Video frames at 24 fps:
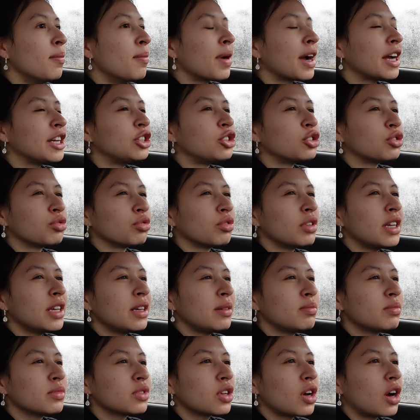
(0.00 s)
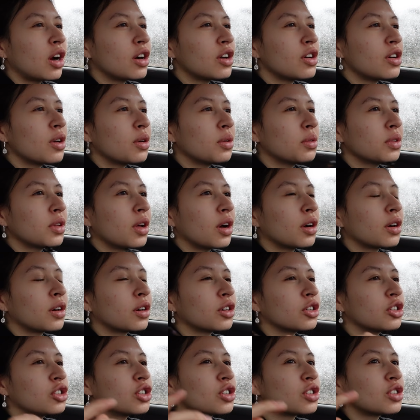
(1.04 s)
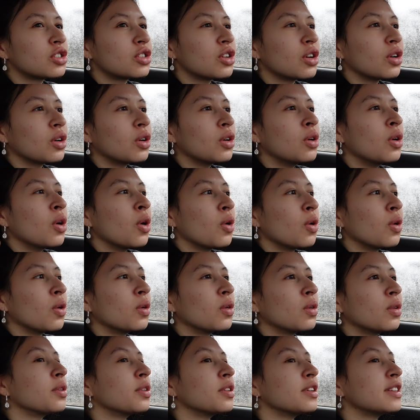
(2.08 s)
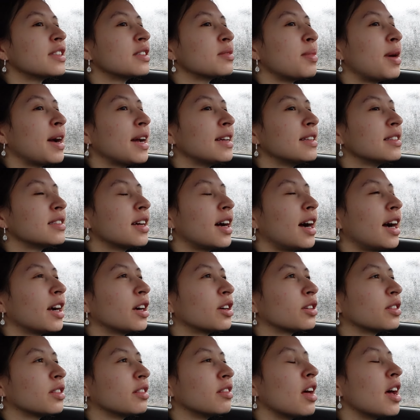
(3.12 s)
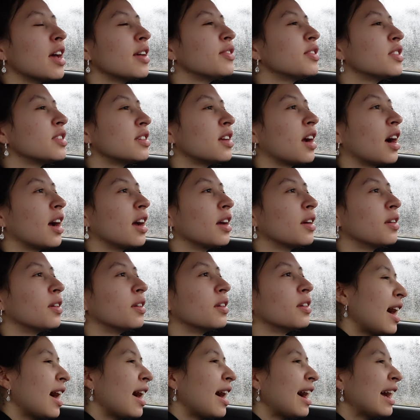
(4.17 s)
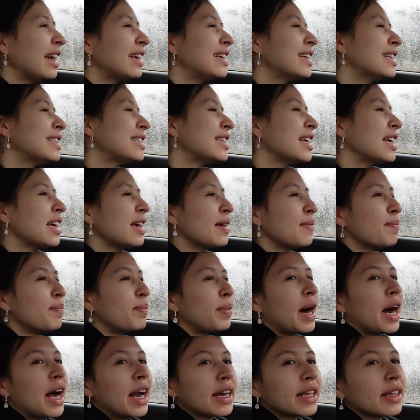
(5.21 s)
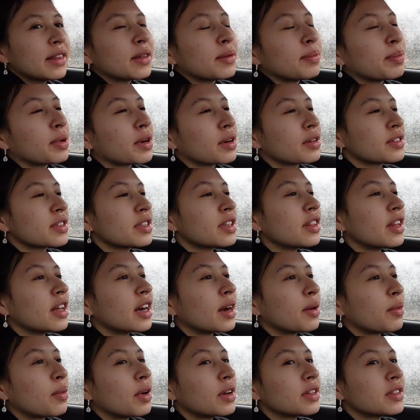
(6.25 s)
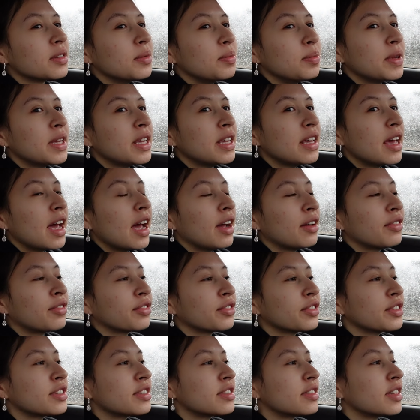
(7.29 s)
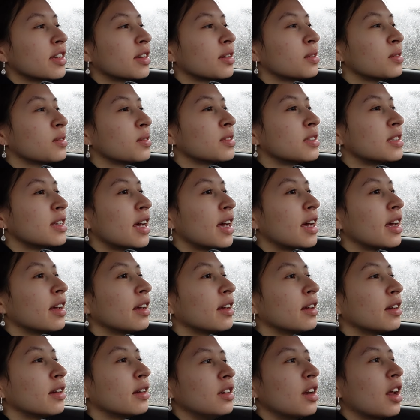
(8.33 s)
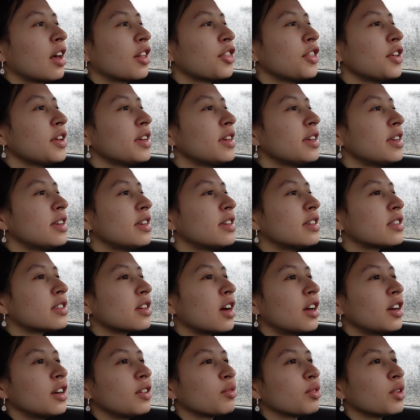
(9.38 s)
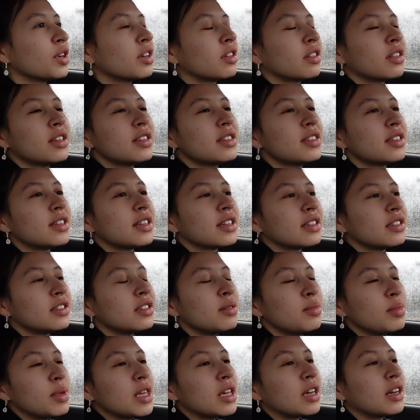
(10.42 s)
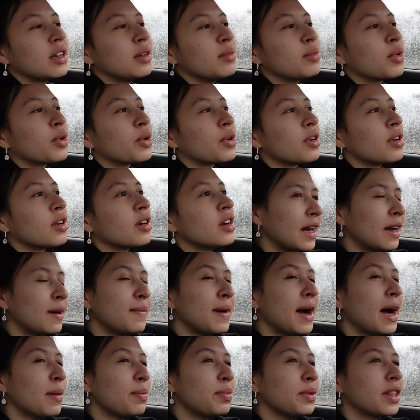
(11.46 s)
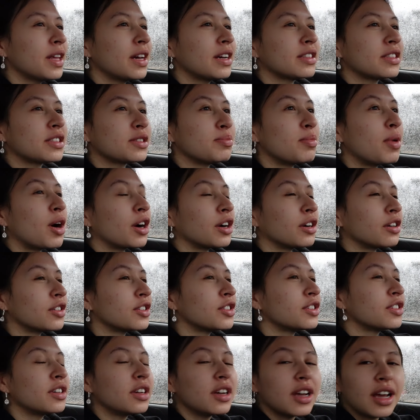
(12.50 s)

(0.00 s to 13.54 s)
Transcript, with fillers: my dreams are no longer just a goal. It's my entire lifestyle. I get to embody the person that I want to be every single day. Nothing is unrealistic to me anymore. And I'm happy that it's March.